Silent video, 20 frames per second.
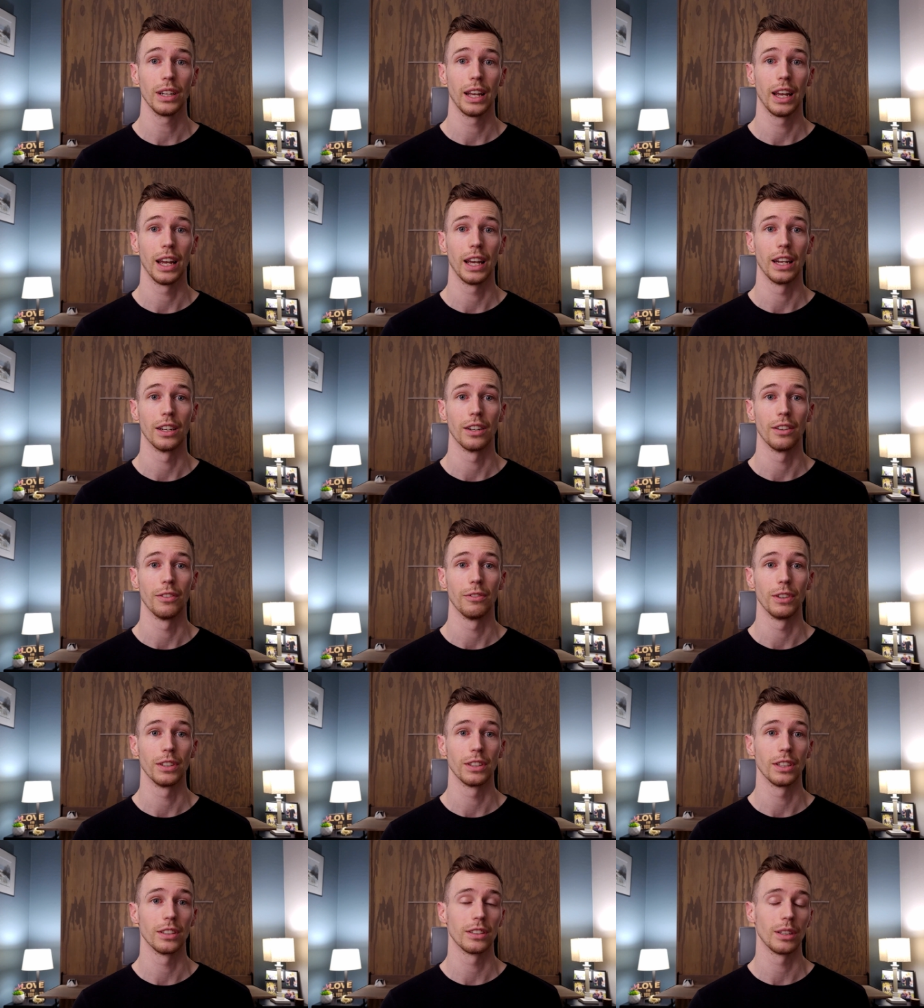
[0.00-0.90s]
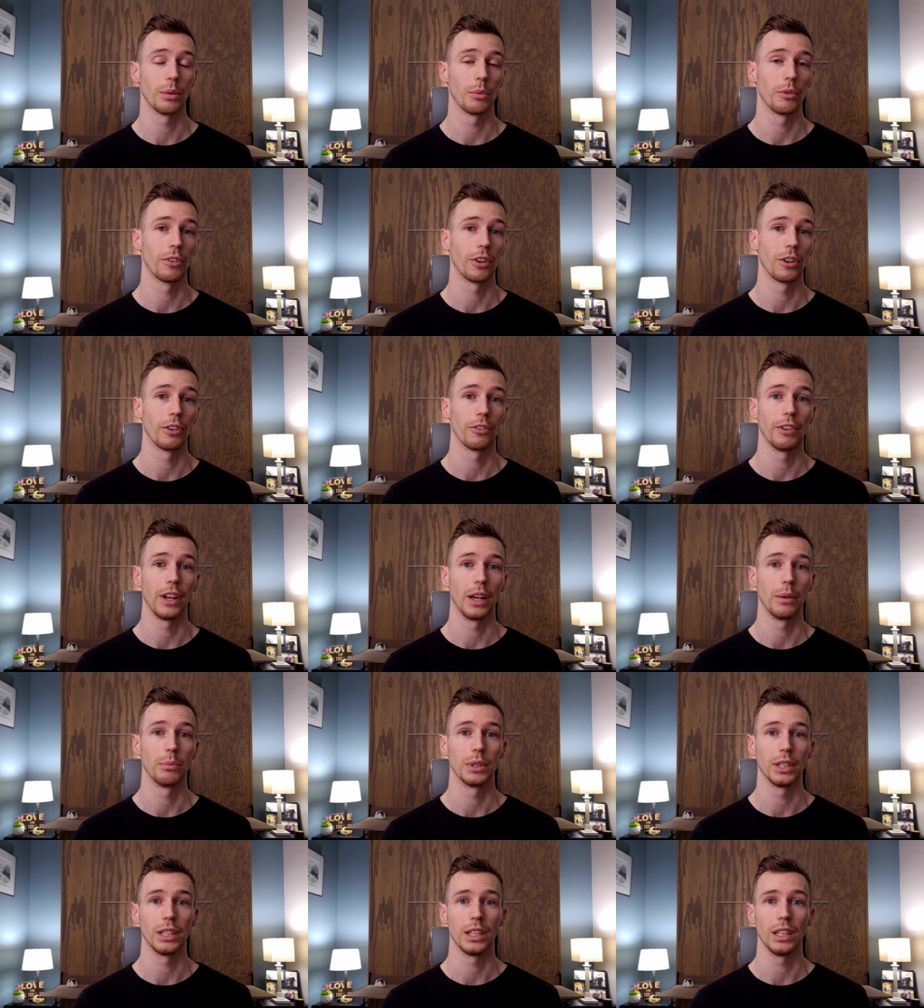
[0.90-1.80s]
and visit some of her
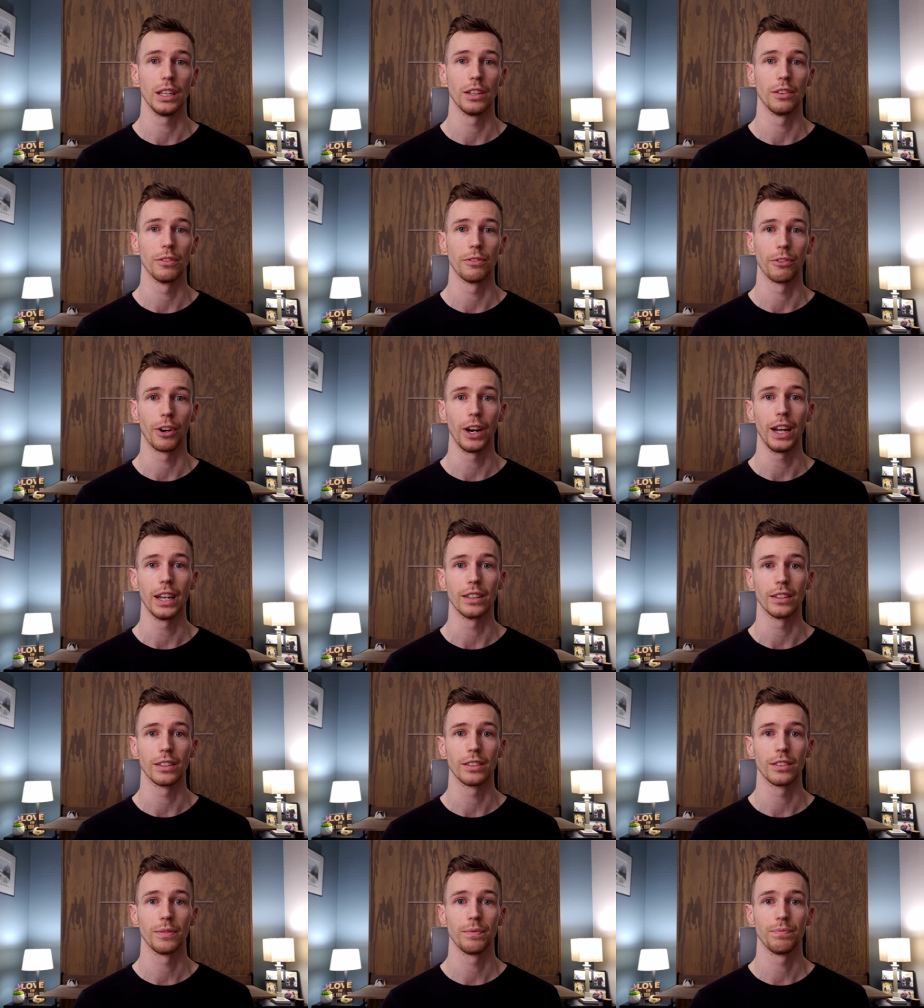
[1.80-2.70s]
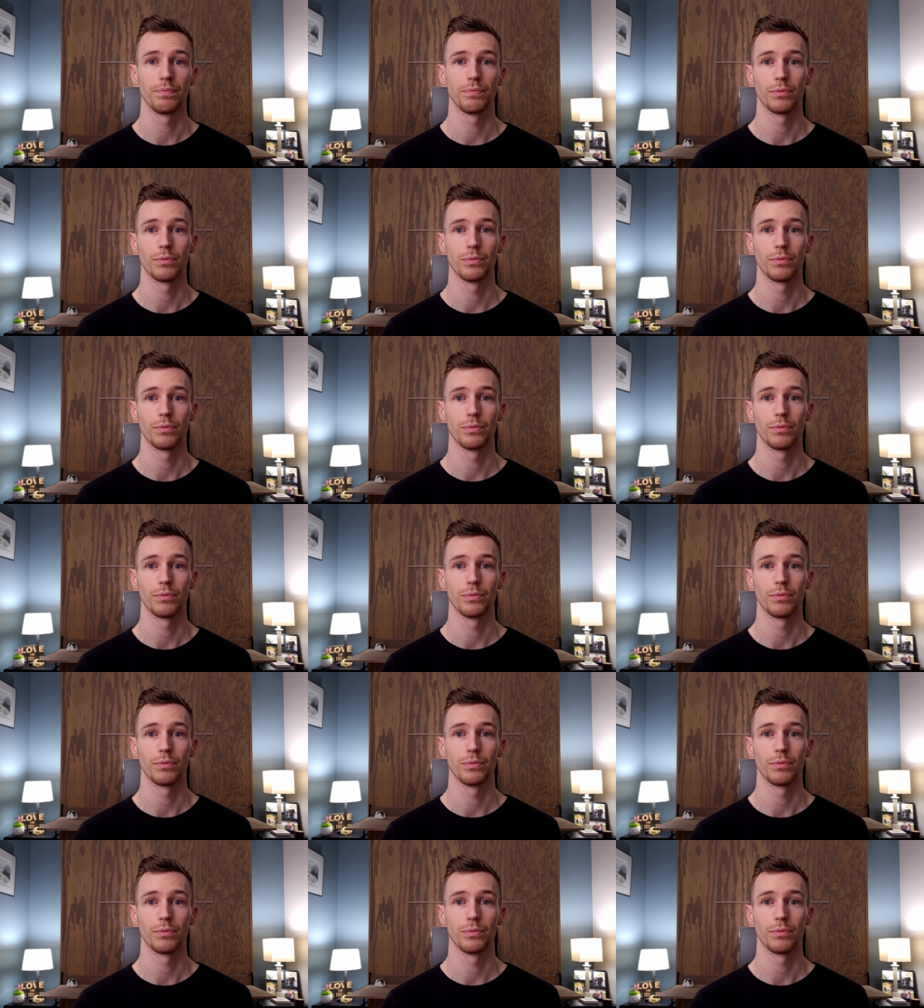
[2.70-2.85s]
family in France.